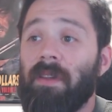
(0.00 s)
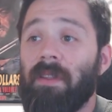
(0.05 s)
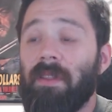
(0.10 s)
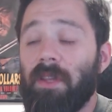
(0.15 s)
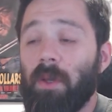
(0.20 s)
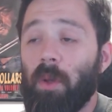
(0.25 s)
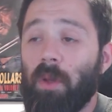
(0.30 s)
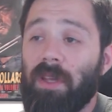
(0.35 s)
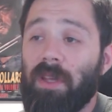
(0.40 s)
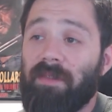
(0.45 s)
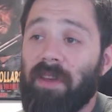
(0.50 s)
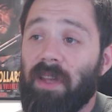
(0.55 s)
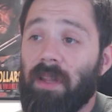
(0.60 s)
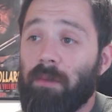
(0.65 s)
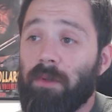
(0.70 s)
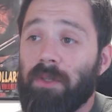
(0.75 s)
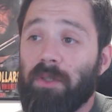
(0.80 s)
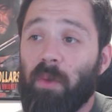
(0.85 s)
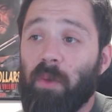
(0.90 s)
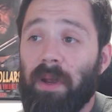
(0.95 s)
The only
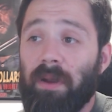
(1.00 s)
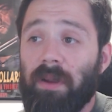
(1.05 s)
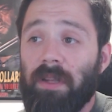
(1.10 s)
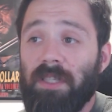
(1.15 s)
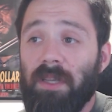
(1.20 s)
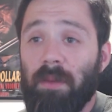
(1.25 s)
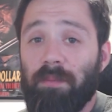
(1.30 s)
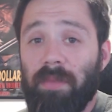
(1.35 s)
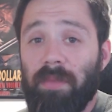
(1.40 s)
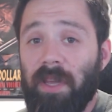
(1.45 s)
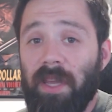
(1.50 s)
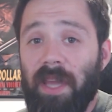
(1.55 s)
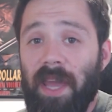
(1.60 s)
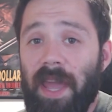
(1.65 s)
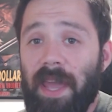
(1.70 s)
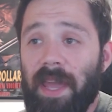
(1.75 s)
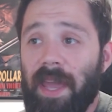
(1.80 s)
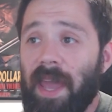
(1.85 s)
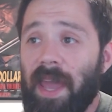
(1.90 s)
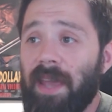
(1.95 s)
available square ends up being
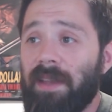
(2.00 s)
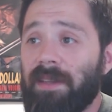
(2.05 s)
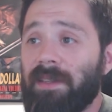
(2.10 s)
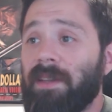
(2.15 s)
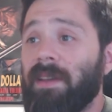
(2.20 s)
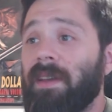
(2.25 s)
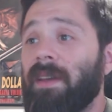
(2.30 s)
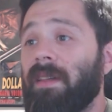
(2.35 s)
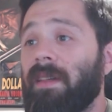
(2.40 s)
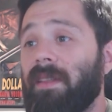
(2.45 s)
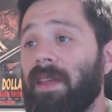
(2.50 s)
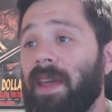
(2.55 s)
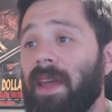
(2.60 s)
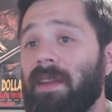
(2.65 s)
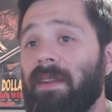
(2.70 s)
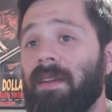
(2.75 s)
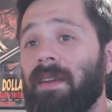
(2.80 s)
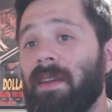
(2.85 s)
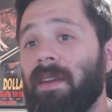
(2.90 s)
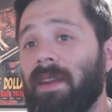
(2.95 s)
a8,
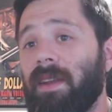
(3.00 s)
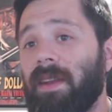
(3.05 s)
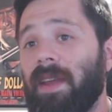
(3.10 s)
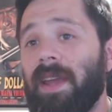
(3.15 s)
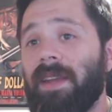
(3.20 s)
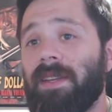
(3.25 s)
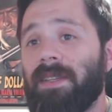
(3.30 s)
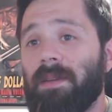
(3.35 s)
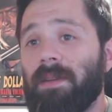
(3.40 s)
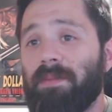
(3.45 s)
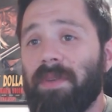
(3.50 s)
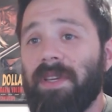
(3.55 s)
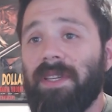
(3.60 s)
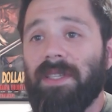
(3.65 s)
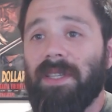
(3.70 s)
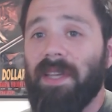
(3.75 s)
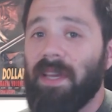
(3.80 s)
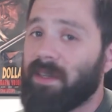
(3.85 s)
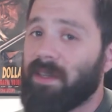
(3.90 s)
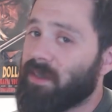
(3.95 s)
then knight to
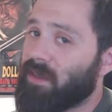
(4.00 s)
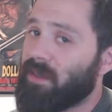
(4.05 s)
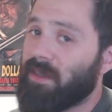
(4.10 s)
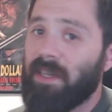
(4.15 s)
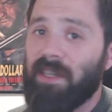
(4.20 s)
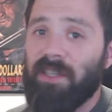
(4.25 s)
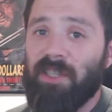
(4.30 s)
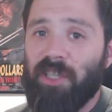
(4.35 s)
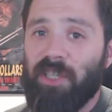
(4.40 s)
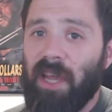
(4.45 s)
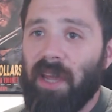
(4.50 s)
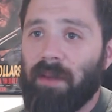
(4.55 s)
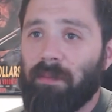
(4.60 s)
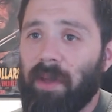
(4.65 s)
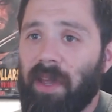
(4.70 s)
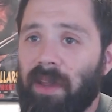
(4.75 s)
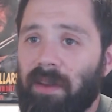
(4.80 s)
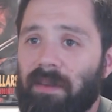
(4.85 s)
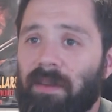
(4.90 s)
b6 is checkmate.